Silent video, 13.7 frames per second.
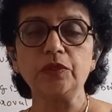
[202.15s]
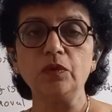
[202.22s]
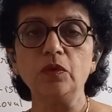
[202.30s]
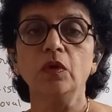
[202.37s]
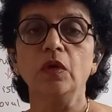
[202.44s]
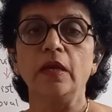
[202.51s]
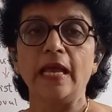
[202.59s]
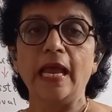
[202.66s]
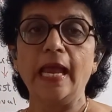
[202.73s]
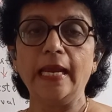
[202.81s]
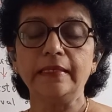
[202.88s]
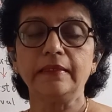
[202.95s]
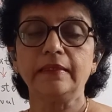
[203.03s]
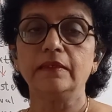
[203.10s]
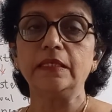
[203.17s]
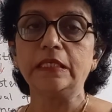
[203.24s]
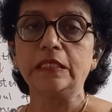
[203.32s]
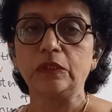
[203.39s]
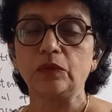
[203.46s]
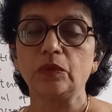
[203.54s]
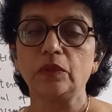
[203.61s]
to enter
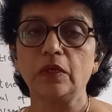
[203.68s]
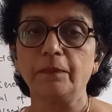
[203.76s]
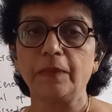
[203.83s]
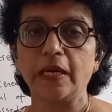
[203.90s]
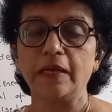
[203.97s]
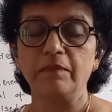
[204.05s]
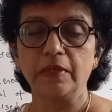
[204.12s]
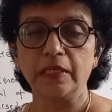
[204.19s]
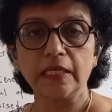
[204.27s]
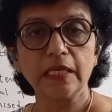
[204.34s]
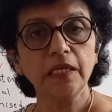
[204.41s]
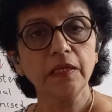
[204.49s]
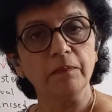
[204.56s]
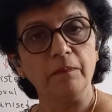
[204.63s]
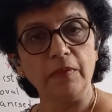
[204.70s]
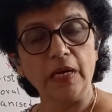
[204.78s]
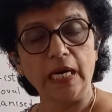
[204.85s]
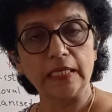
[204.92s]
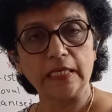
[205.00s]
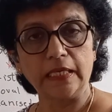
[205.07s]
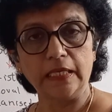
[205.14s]
into the primary
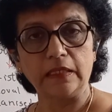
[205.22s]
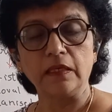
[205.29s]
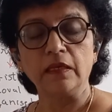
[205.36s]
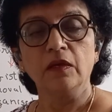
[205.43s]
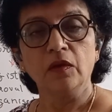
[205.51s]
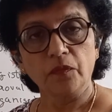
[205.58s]
market.